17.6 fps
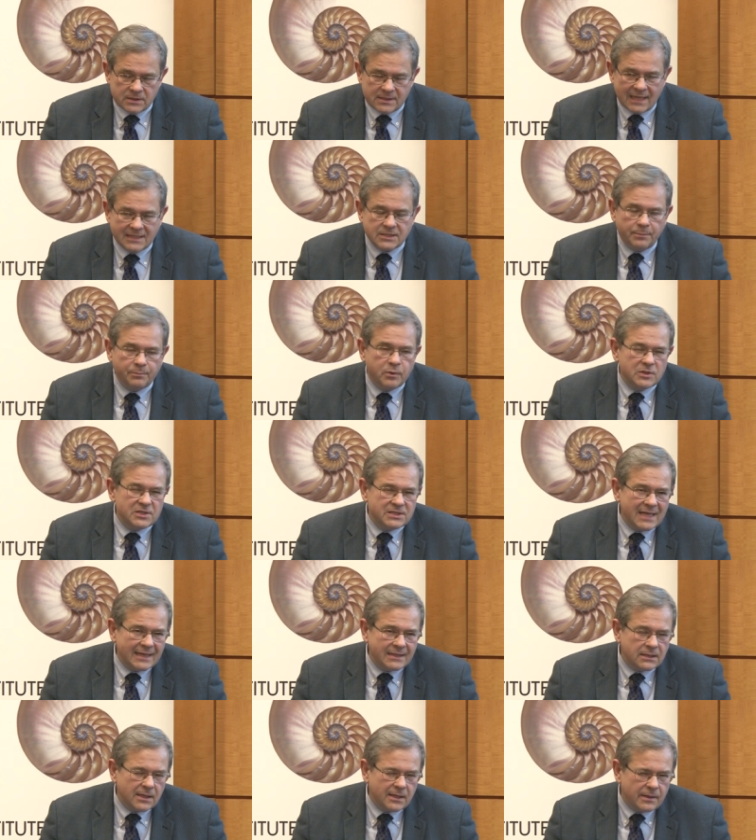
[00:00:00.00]
That's a
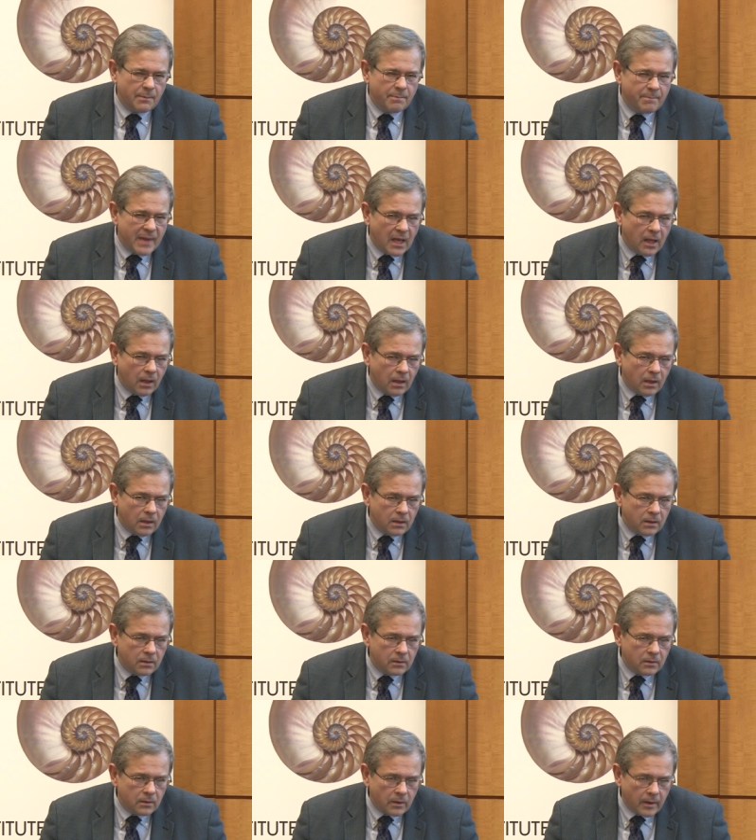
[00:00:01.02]
percent of the bill,
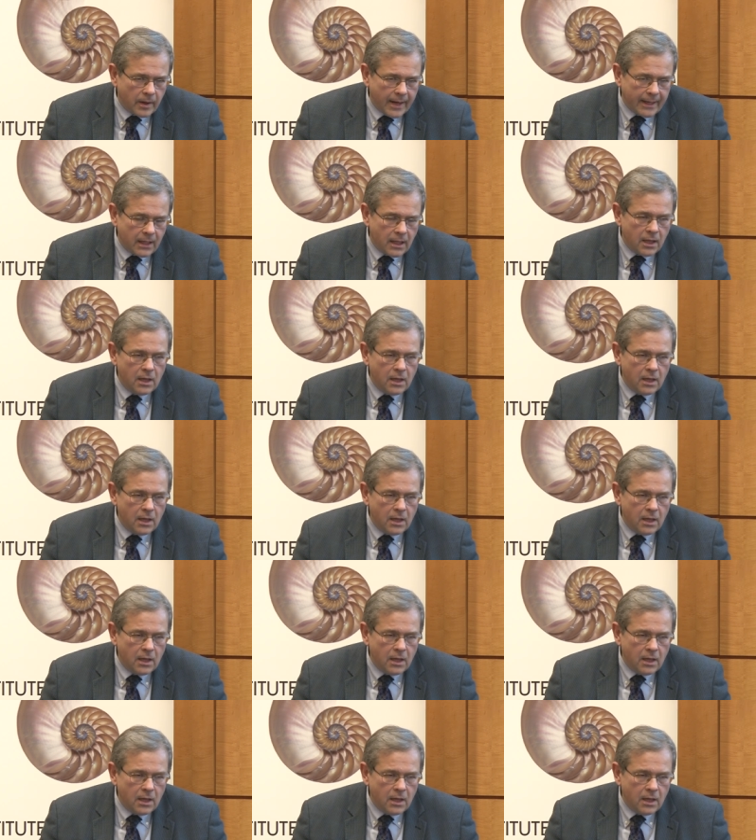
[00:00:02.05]
all right?